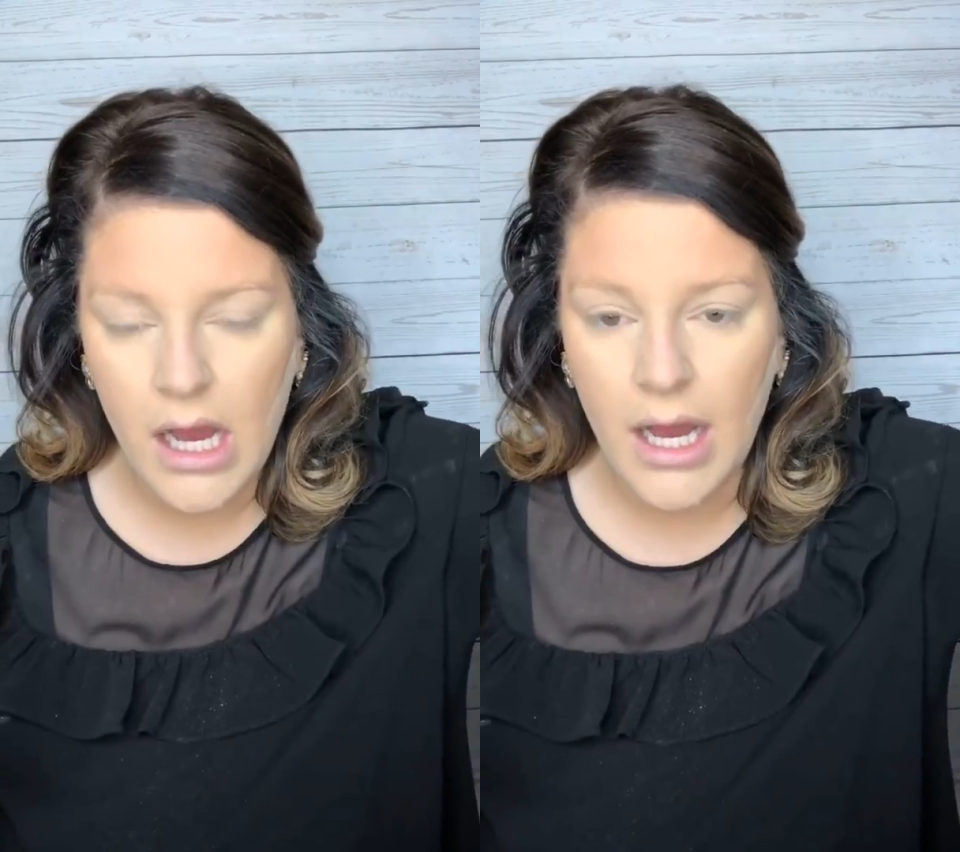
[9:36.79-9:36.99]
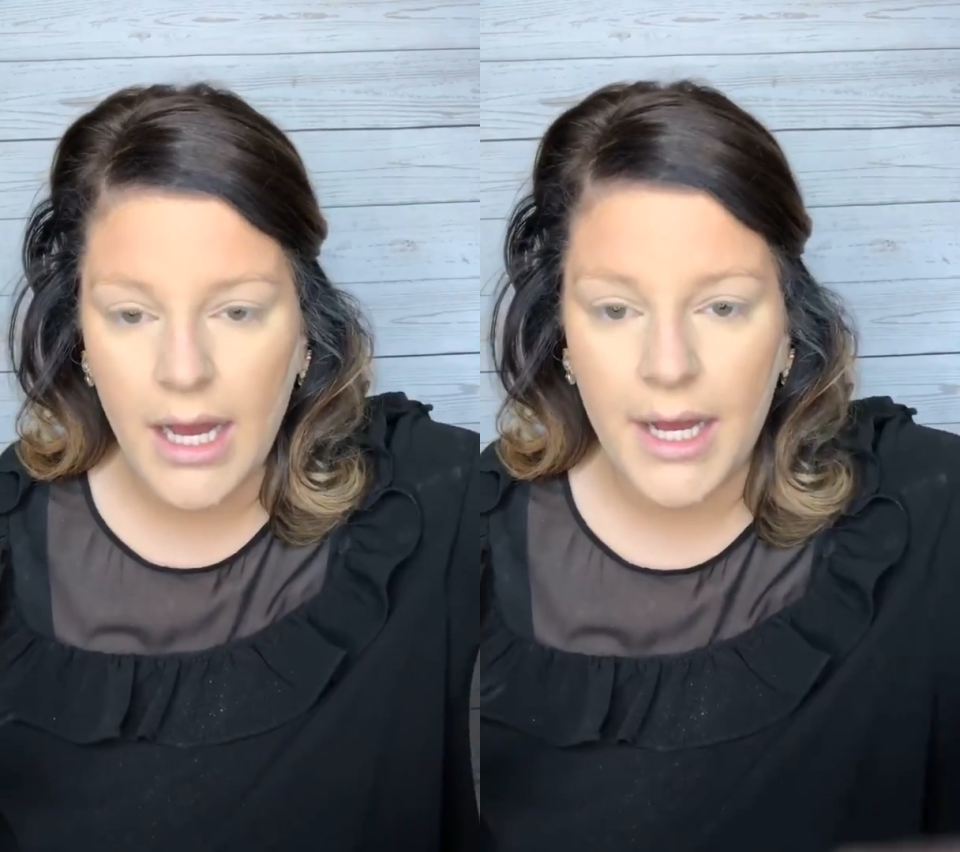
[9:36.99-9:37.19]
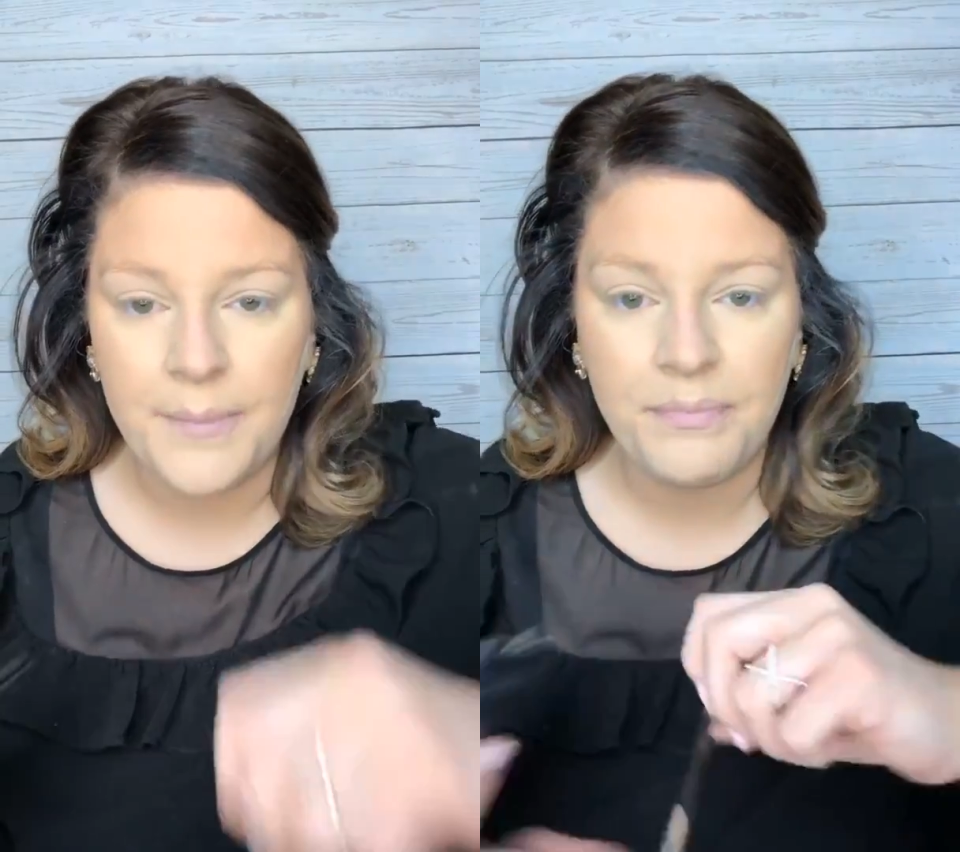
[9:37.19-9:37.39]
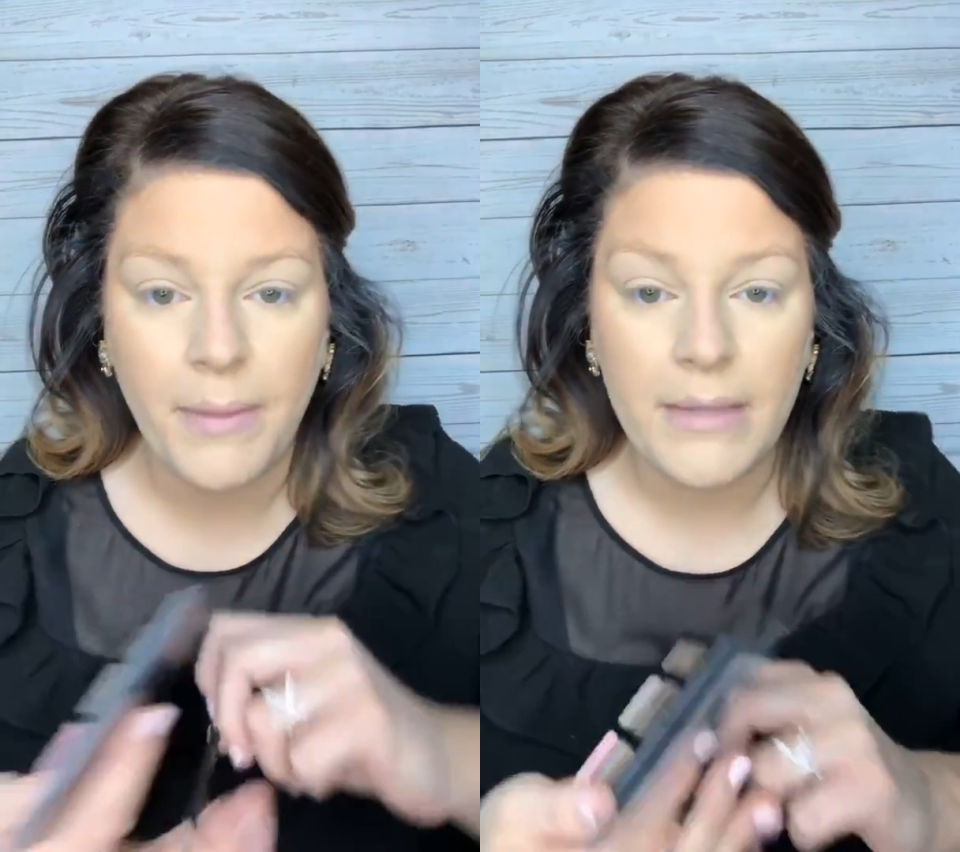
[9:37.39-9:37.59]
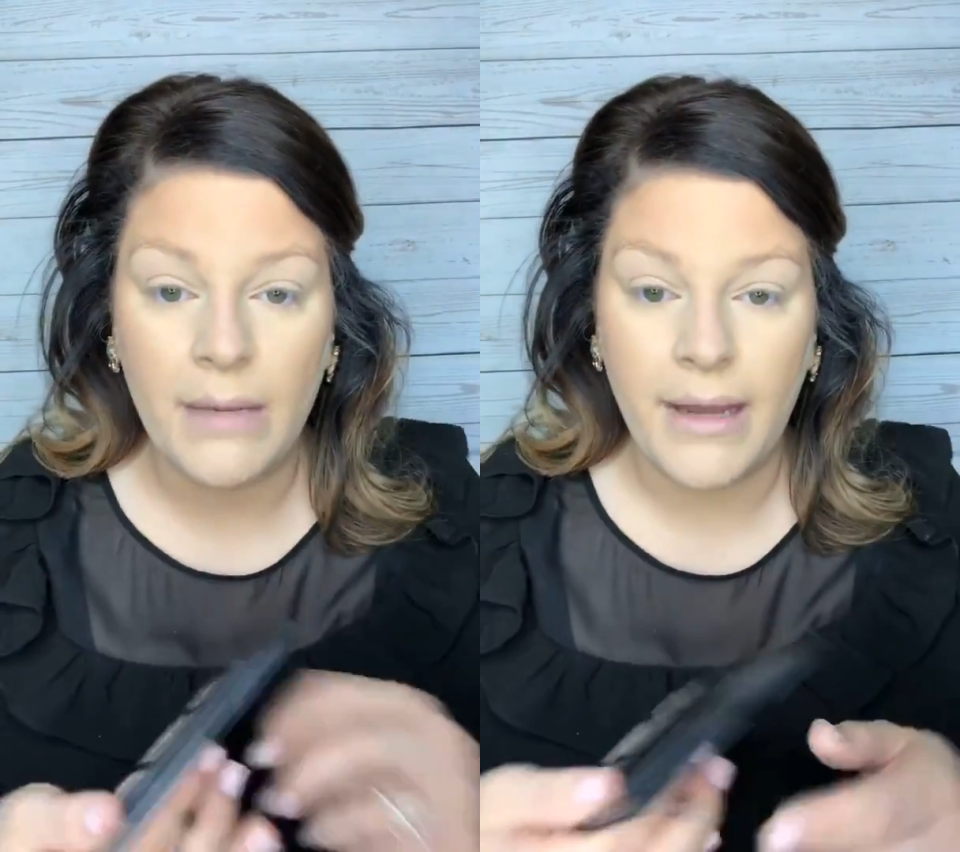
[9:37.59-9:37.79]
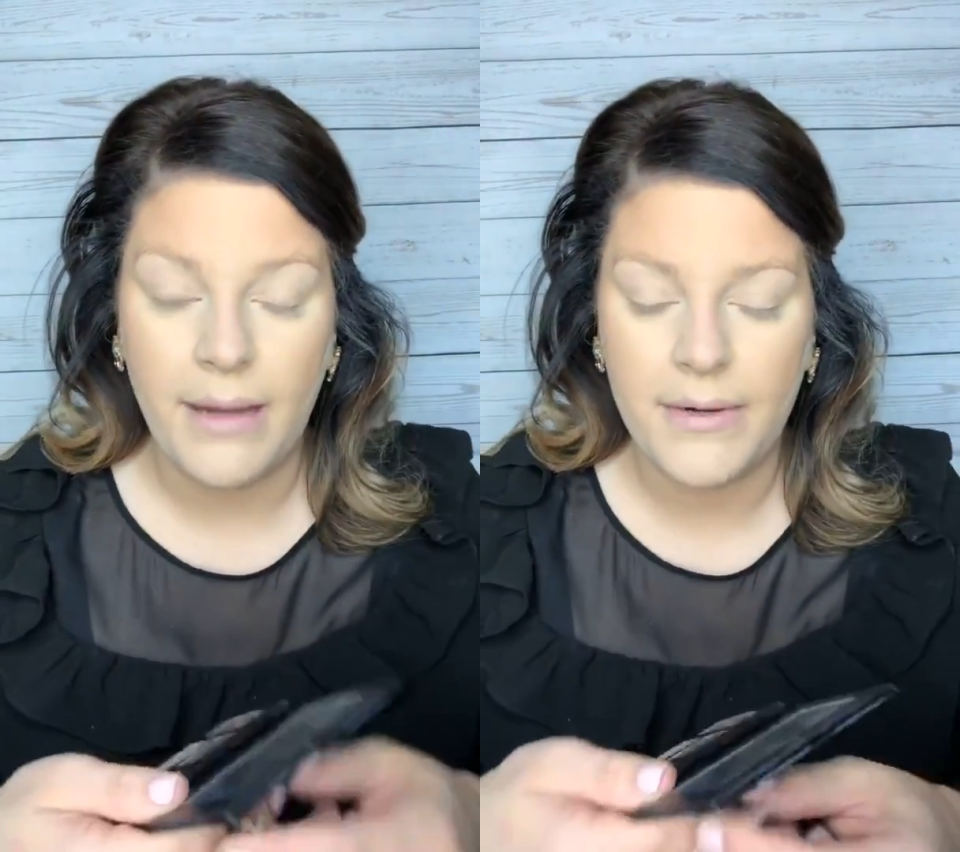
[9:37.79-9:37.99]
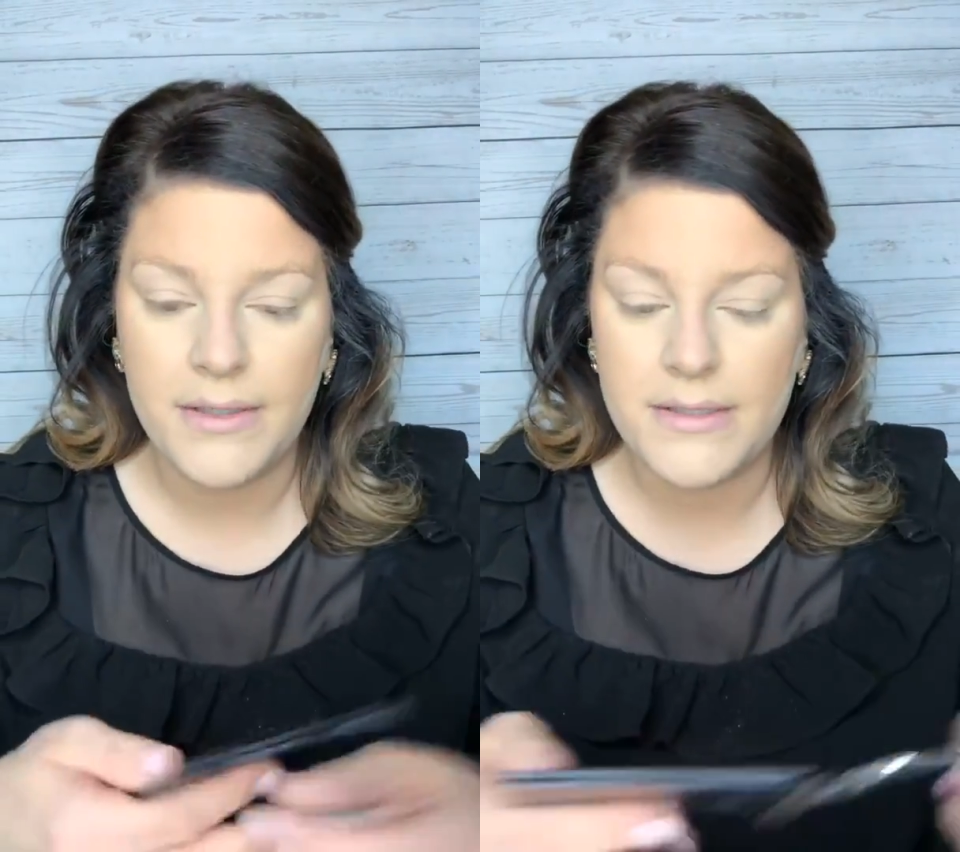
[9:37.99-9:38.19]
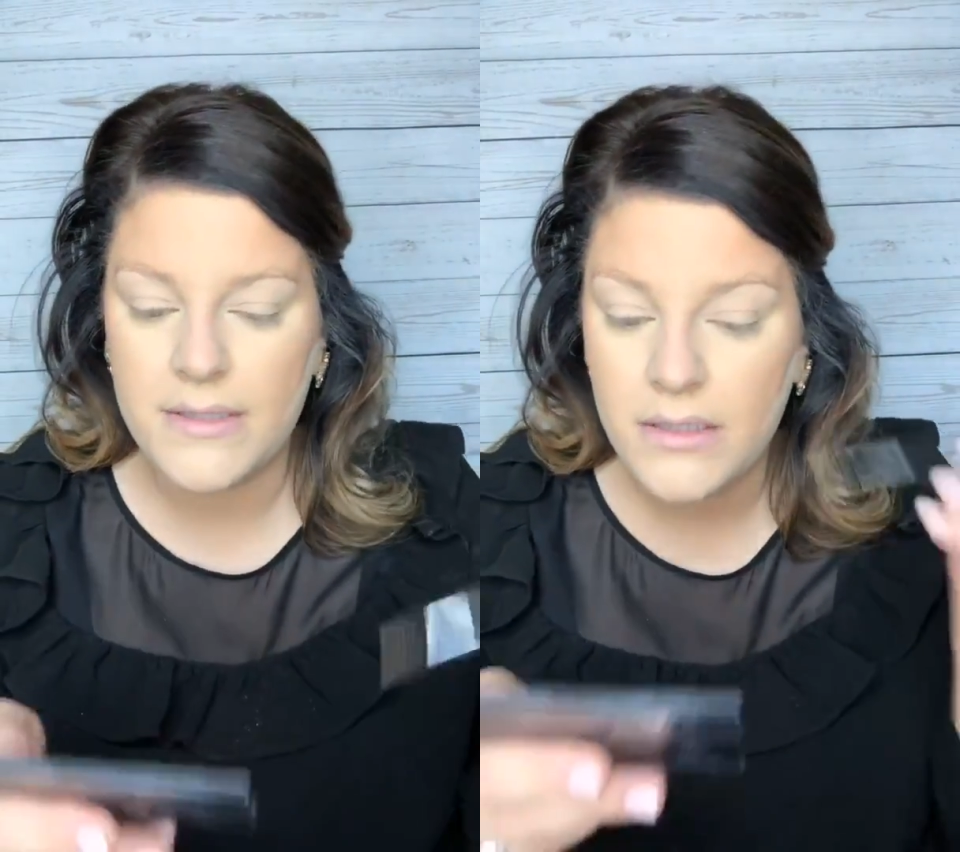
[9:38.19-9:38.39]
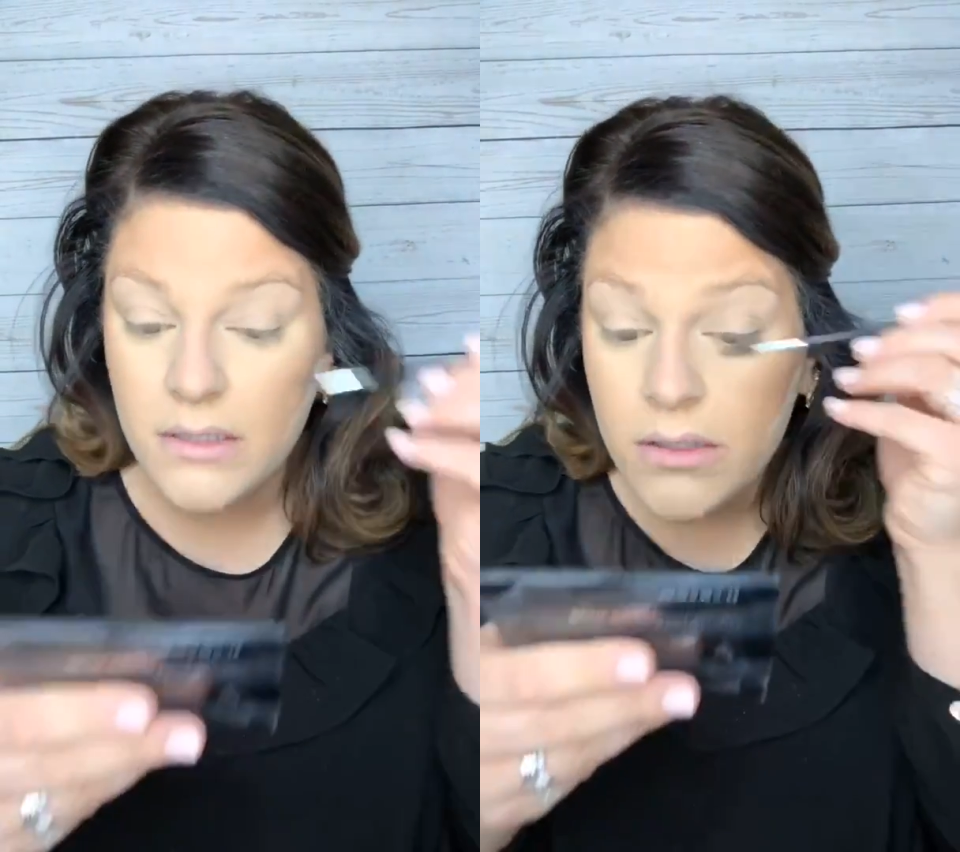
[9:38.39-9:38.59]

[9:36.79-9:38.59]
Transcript: I'm getting my eyebrows